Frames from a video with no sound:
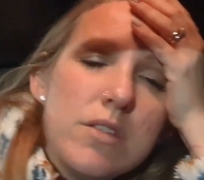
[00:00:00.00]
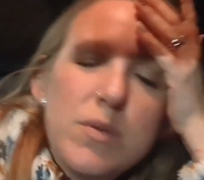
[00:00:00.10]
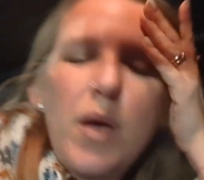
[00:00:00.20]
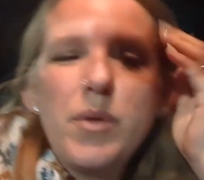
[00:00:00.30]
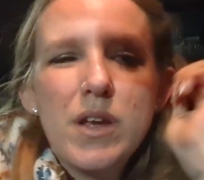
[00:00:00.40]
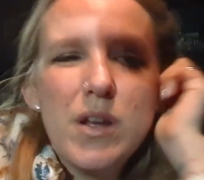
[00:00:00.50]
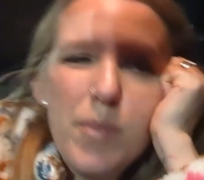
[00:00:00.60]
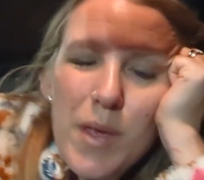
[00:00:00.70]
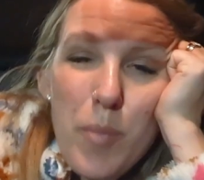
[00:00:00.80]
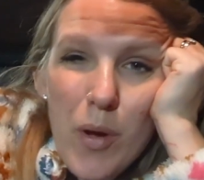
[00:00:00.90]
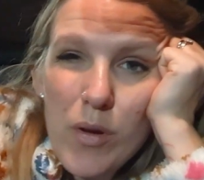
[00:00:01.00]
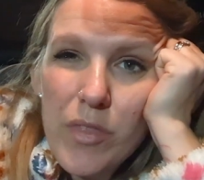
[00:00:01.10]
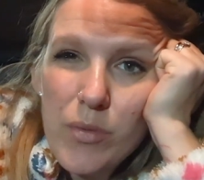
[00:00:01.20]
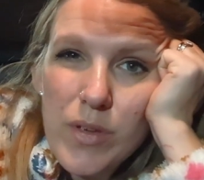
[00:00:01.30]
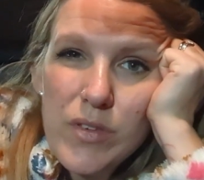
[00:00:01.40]
is probably going to be about a
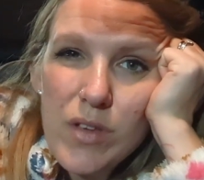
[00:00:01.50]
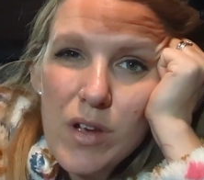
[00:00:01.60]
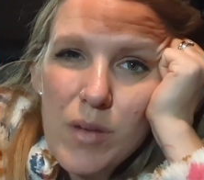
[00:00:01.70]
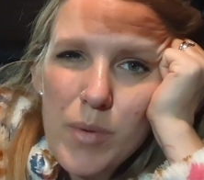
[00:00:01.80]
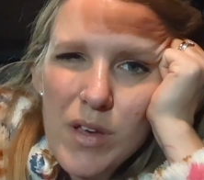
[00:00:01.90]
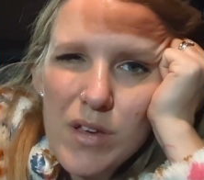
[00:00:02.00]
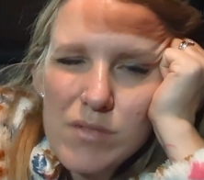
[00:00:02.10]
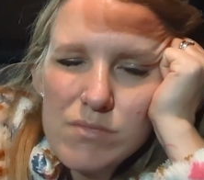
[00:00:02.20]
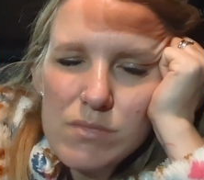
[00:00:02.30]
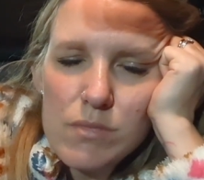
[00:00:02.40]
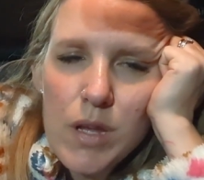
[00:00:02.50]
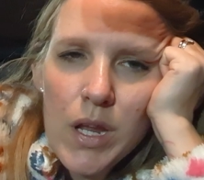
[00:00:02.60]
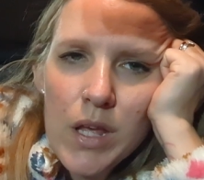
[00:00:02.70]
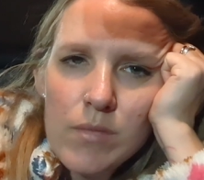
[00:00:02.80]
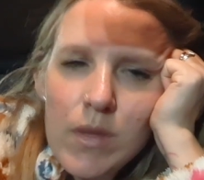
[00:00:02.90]
3-star book, and
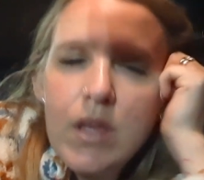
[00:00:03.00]
it,